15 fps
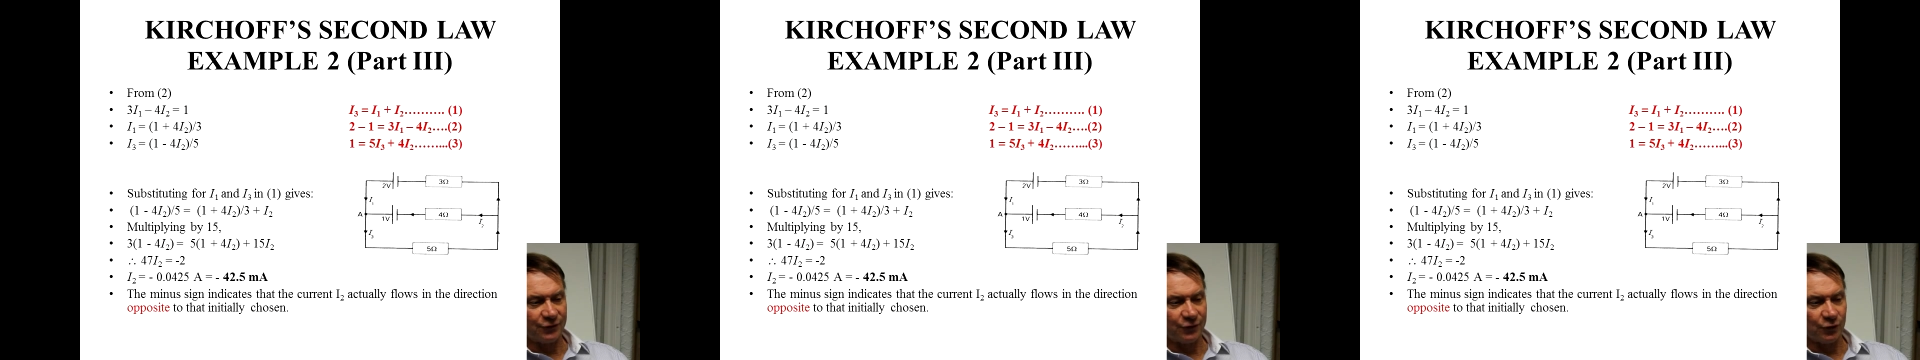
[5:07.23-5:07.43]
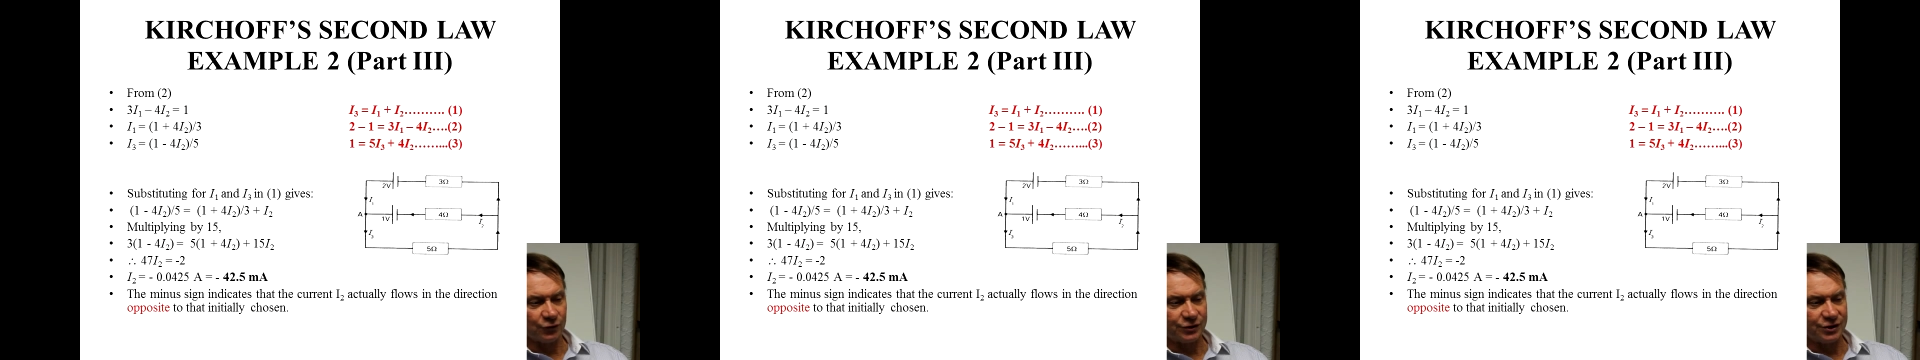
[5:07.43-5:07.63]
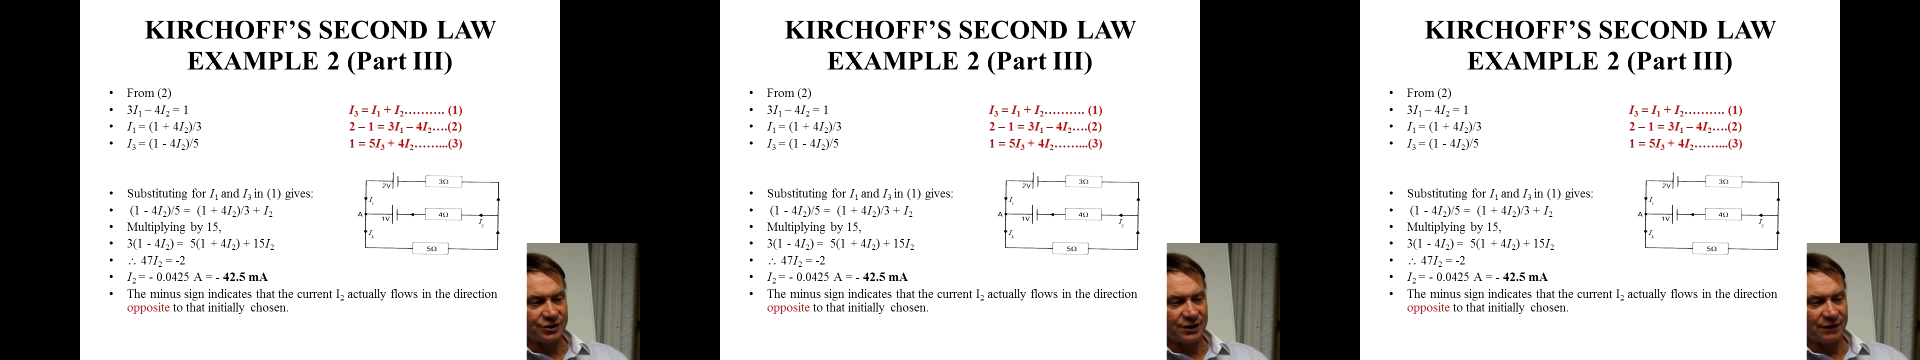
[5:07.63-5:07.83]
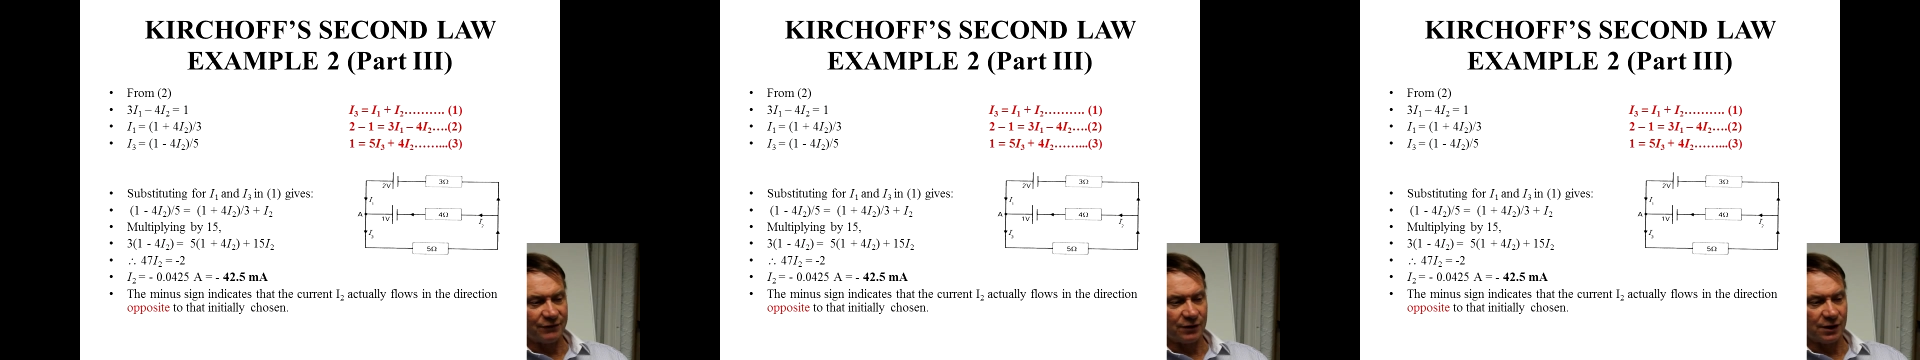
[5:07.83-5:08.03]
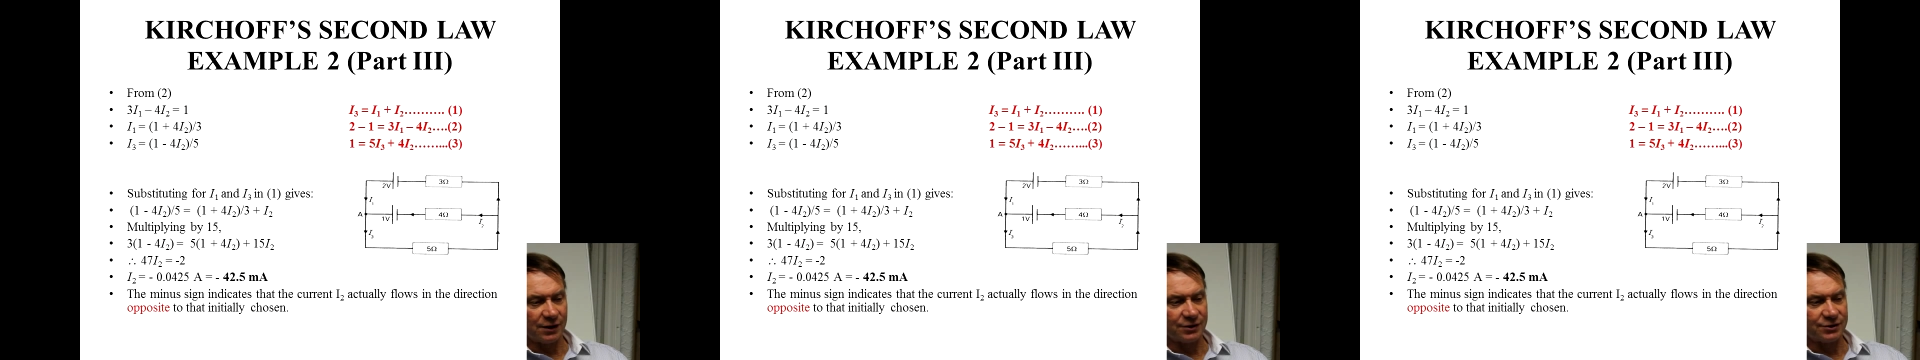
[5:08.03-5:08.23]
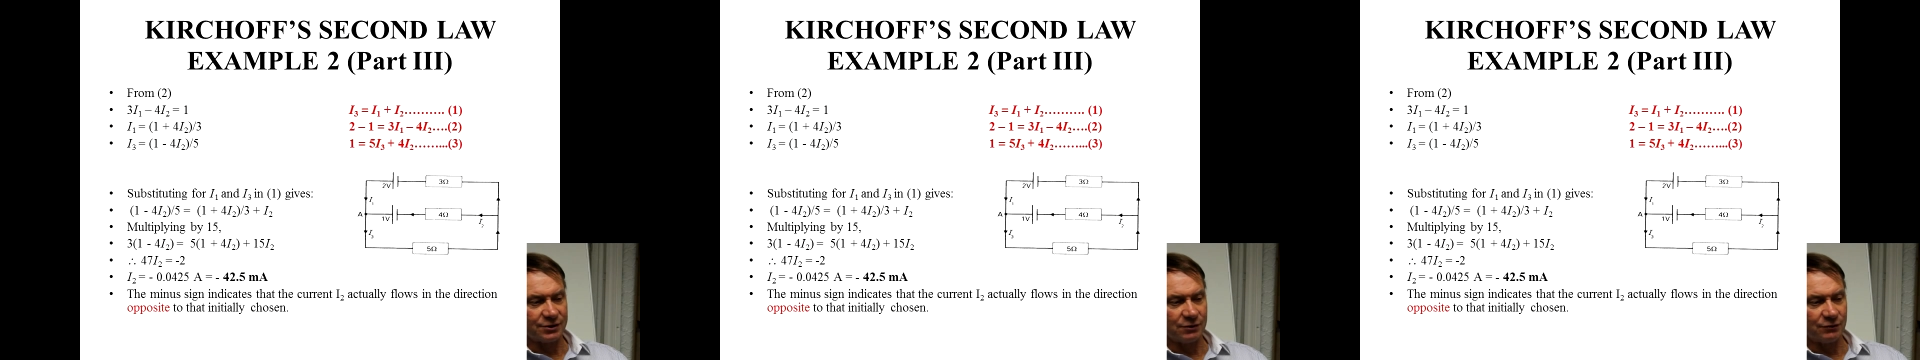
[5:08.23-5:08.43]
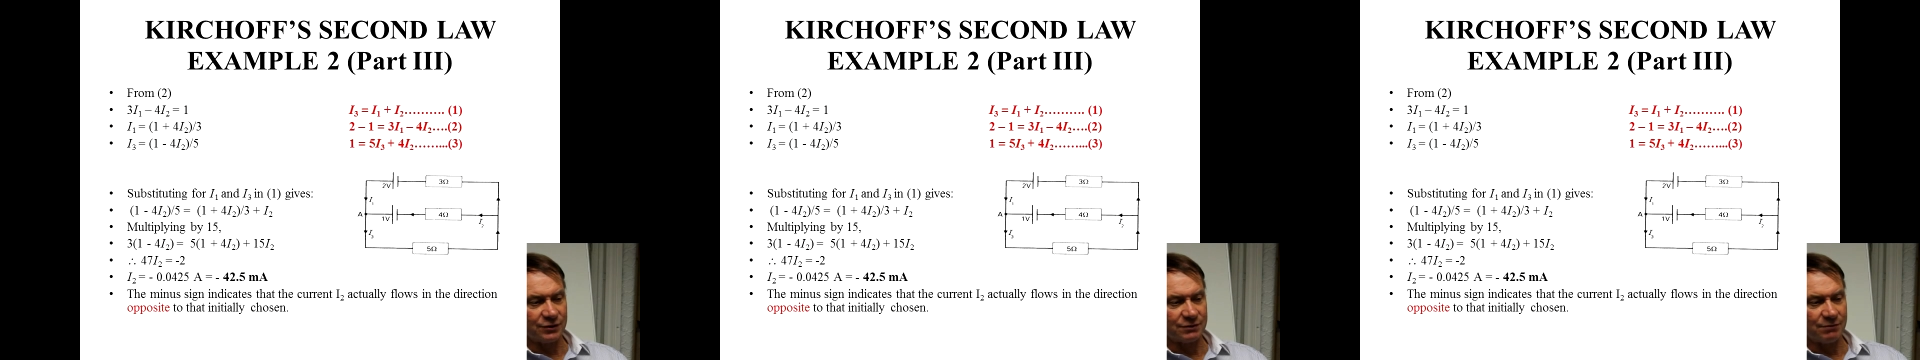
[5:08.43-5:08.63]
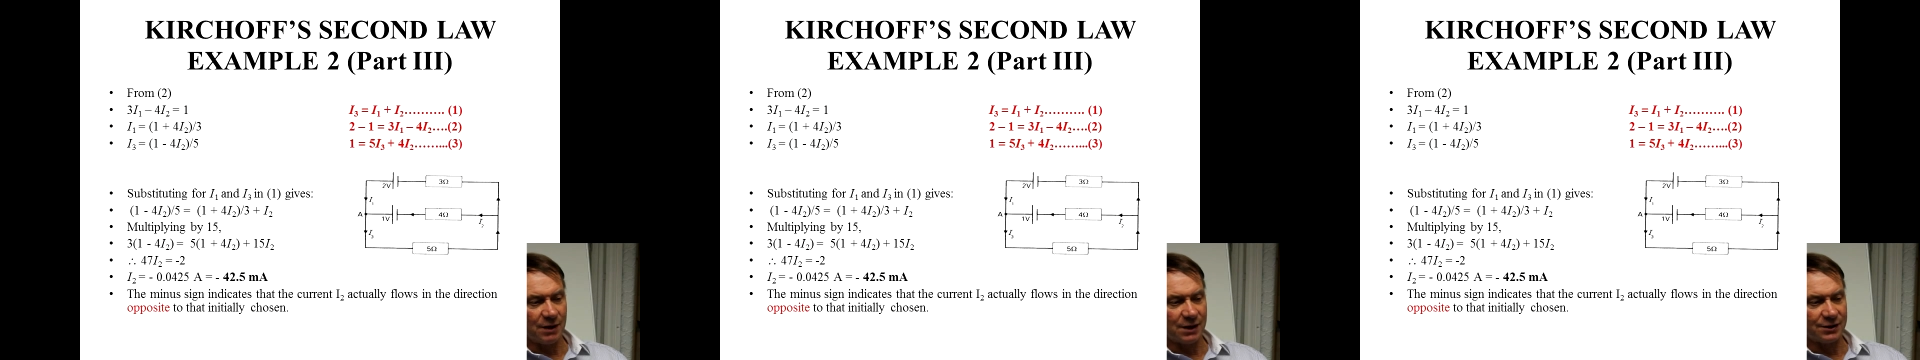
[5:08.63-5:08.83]
47I2
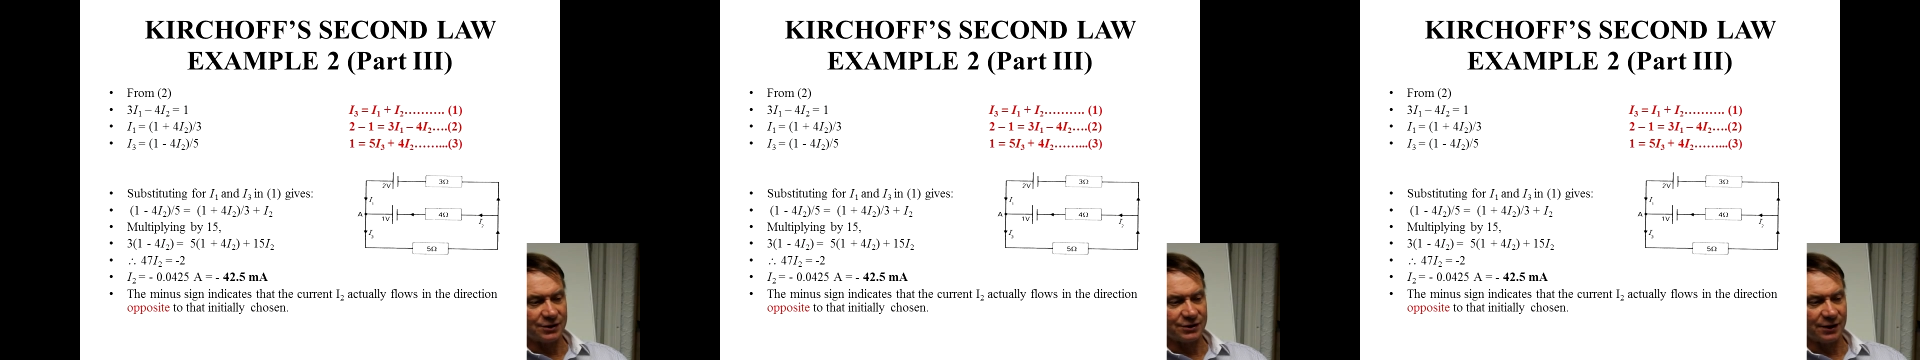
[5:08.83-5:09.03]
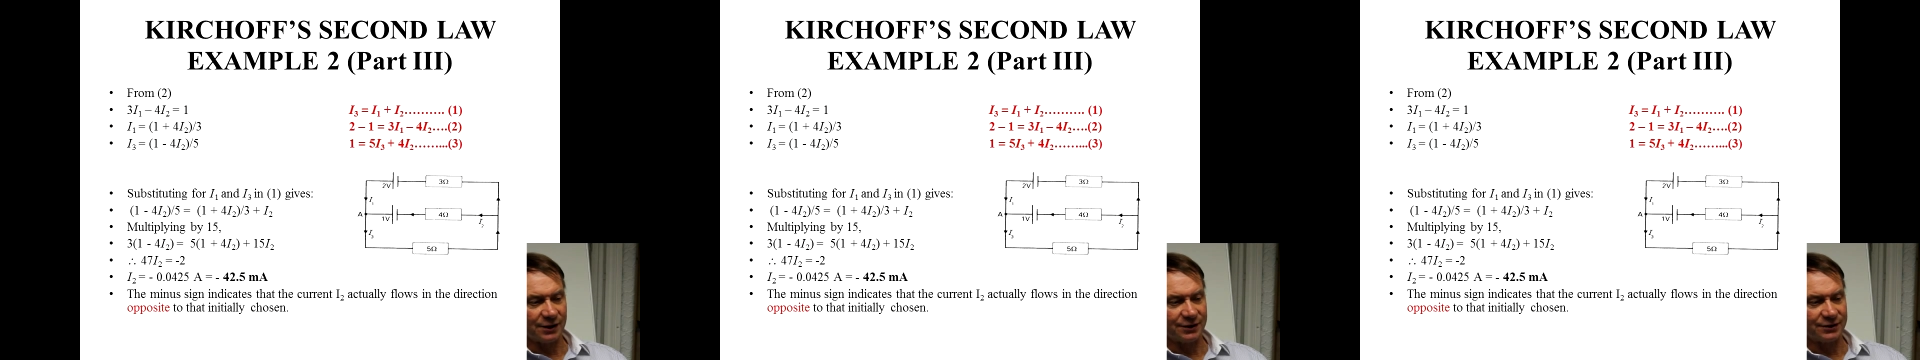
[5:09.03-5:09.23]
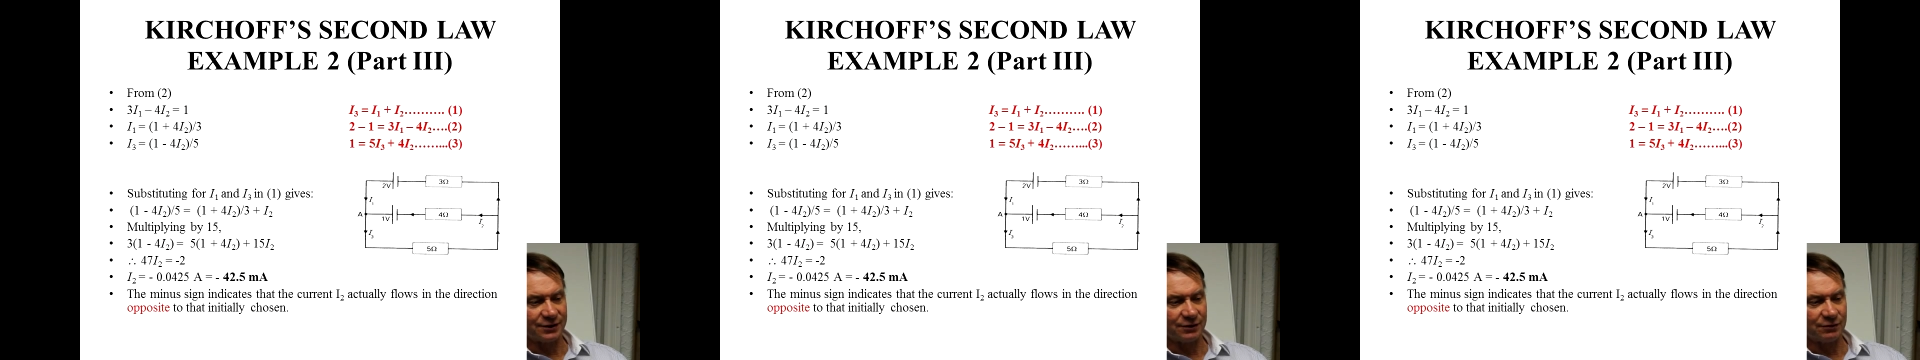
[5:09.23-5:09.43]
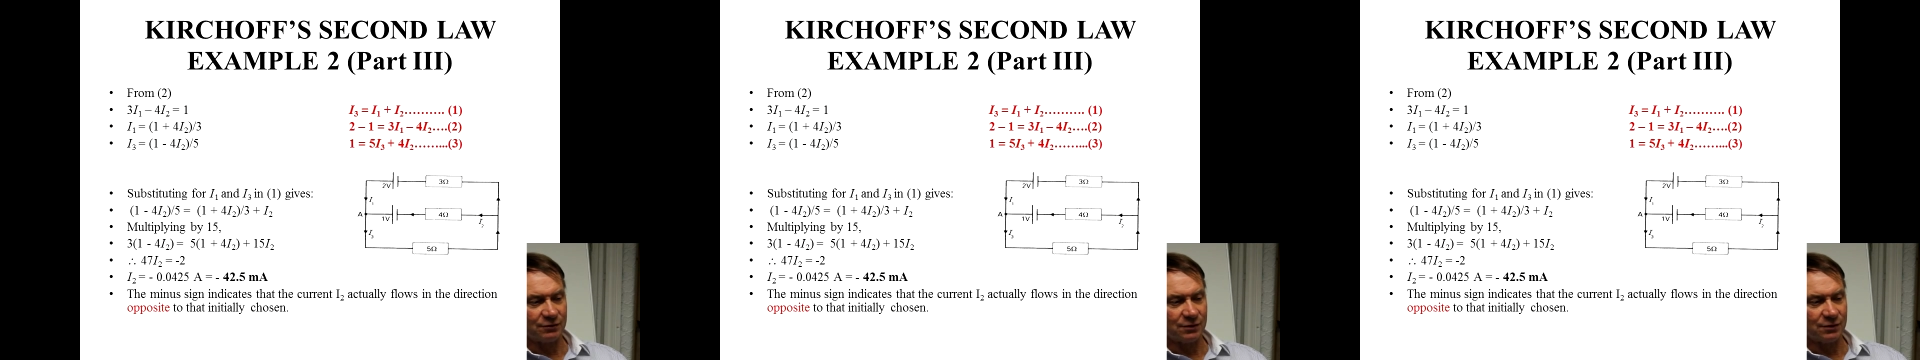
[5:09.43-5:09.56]
is minus I2,